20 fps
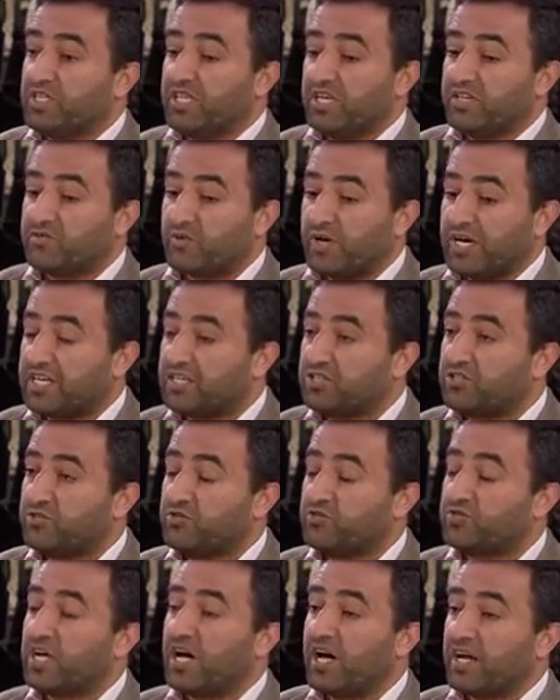They're trying to
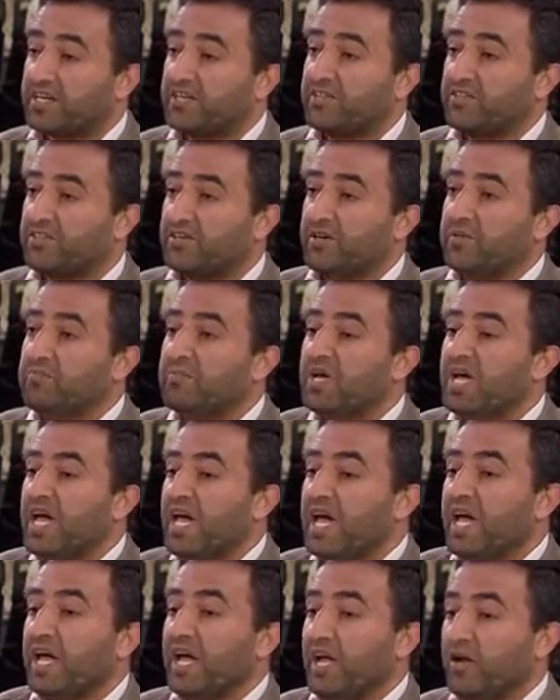target them
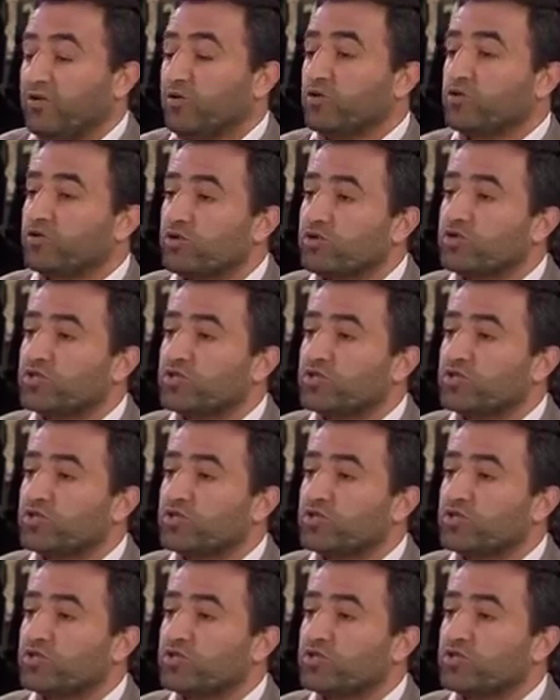in order